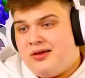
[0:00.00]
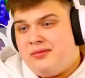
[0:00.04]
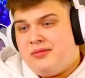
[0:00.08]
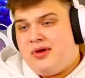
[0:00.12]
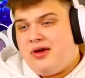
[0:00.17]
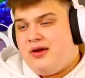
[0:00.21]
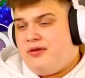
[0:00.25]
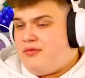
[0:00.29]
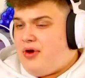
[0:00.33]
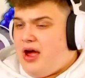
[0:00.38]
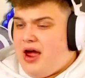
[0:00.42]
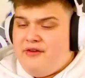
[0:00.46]

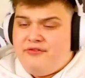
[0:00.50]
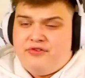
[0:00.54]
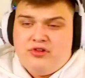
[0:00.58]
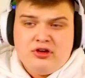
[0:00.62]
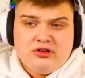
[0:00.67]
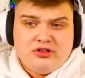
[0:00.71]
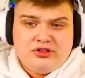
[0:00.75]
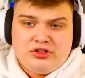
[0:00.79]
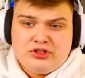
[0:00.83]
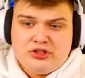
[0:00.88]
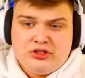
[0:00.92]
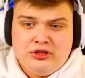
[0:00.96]
Everyone's
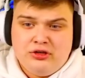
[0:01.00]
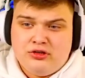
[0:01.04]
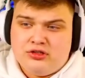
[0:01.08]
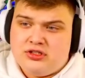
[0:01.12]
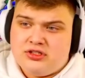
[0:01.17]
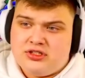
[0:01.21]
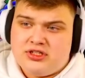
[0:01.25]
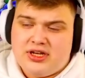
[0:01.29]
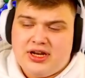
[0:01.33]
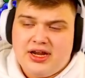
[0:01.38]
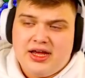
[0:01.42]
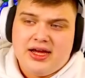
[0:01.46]
just losing
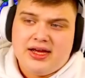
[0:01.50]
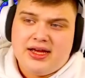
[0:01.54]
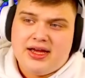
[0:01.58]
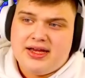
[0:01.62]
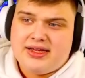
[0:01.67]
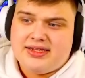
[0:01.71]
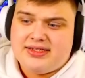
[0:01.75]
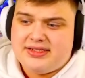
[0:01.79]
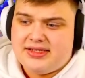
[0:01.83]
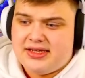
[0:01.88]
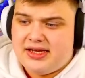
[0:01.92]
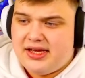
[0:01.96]
today, I
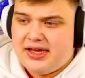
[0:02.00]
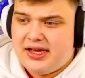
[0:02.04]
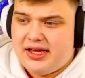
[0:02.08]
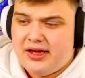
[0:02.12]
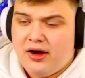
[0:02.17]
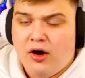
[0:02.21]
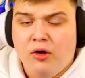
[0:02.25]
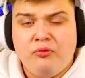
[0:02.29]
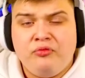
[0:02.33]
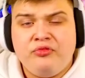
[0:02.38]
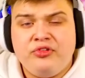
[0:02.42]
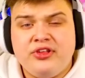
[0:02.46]
guess.
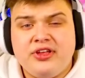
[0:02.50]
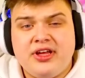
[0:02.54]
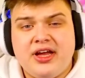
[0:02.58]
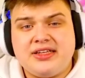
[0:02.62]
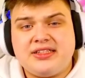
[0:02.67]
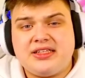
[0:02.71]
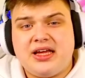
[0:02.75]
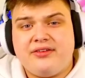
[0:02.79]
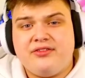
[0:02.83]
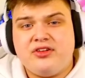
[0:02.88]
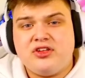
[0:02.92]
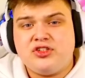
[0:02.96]
Hopefully you guys
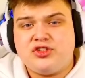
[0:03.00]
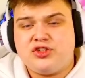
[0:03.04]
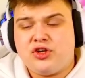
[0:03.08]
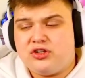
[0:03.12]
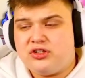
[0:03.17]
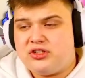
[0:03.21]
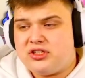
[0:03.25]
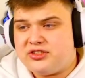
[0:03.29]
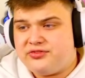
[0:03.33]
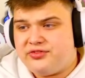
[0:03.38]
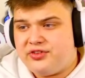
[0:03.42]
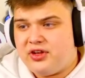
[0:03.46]
have enjoyed
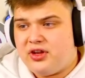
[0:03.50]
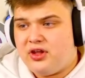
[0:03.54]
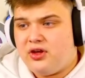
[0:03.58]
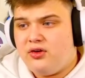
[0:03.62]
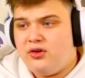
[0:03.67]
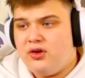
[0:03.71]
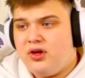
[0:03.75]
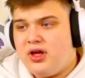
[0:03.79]
this video,